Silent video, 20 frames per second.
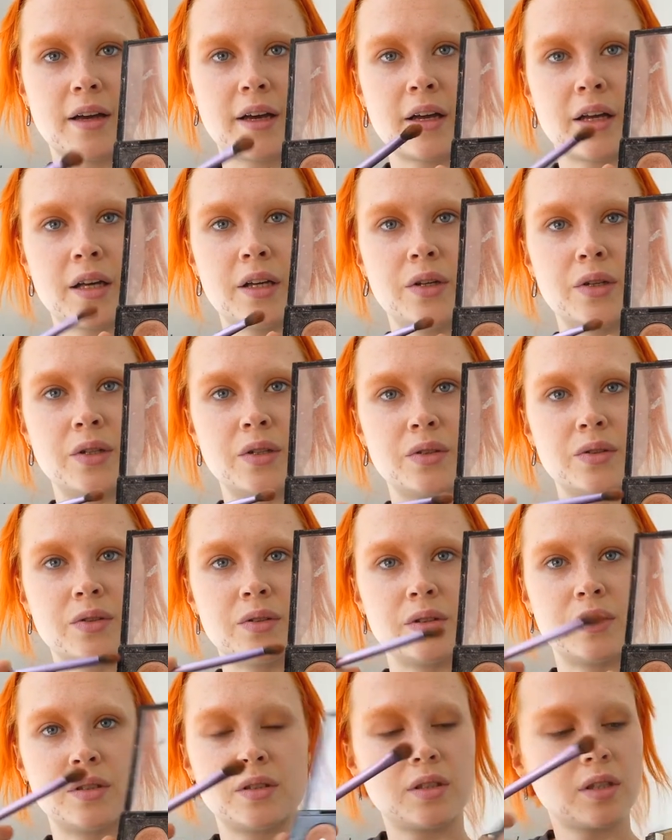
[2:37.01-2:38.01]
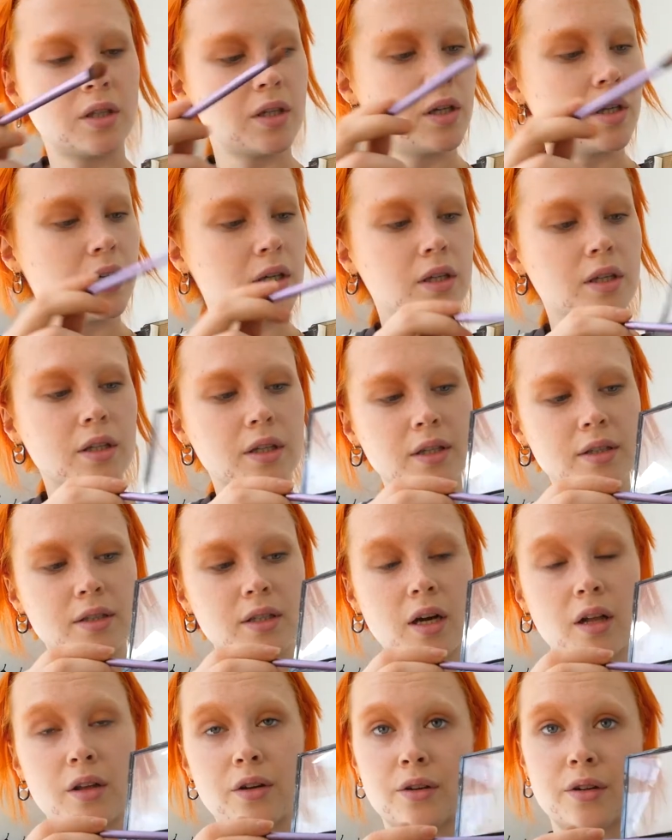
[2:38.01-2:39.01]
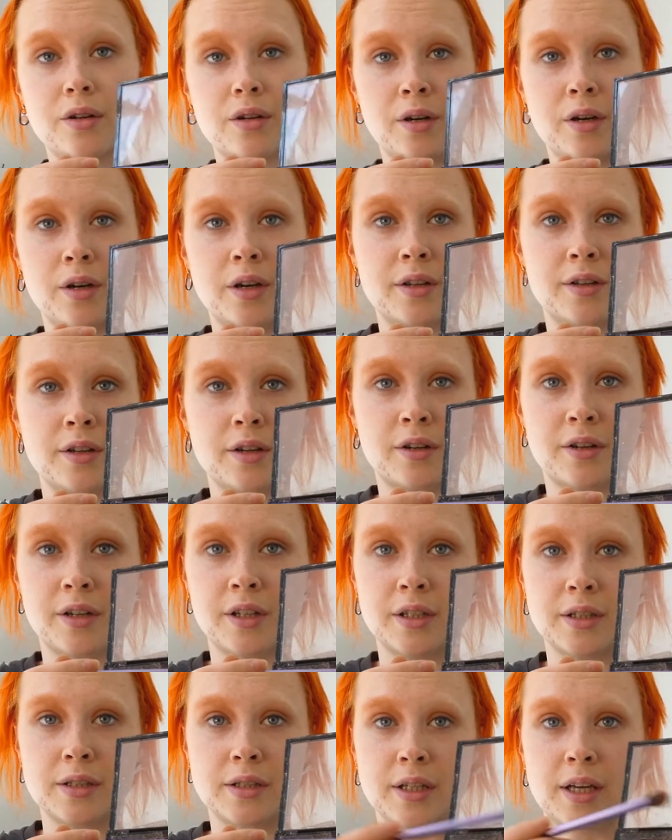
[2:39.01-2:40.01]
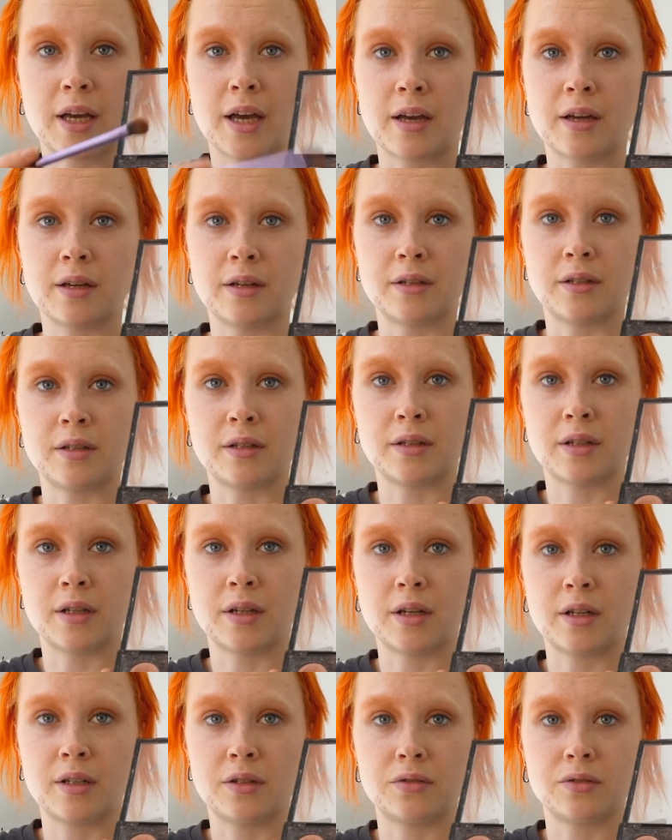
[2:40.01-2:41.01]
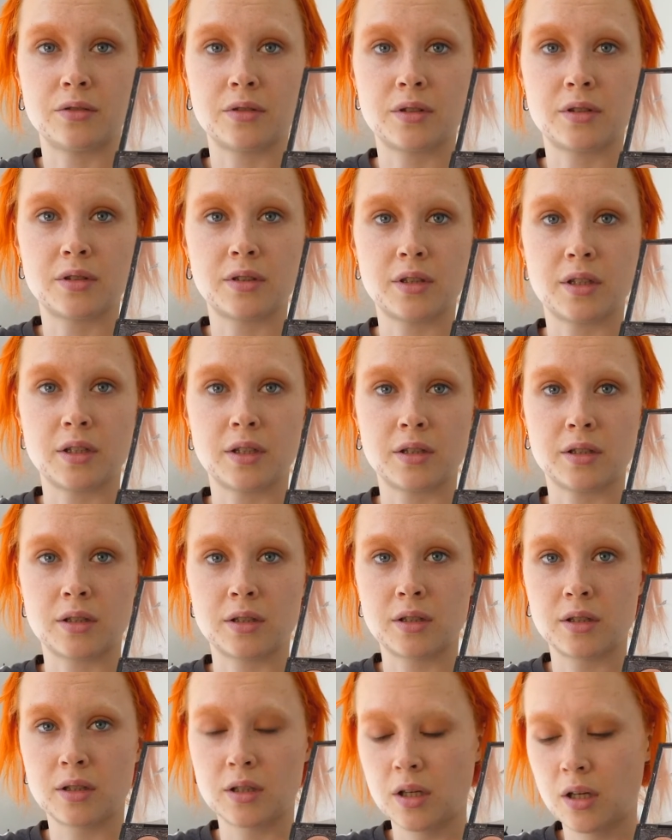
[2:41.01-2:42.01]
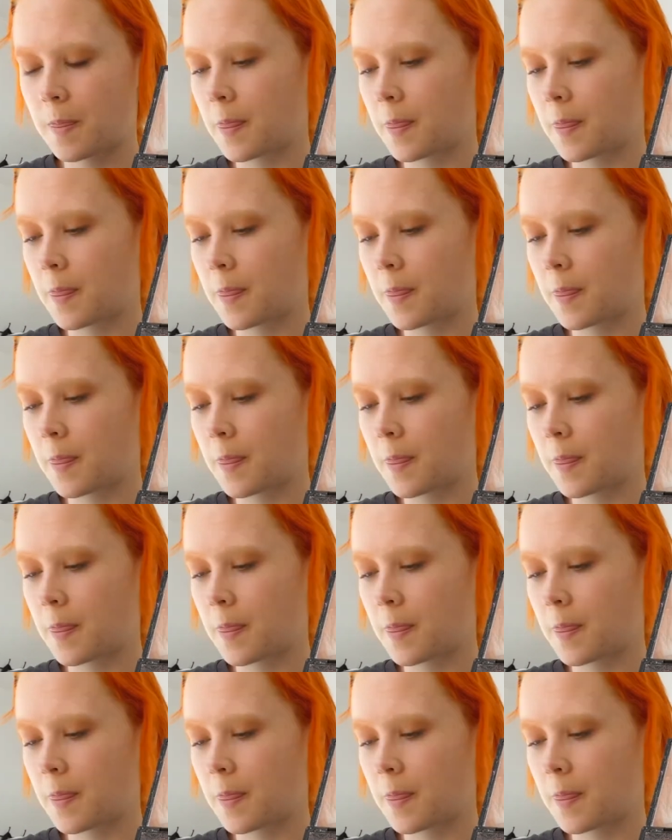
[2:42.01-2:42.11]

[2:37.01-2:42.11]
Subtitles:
I used this color in the crease again, and then I used this.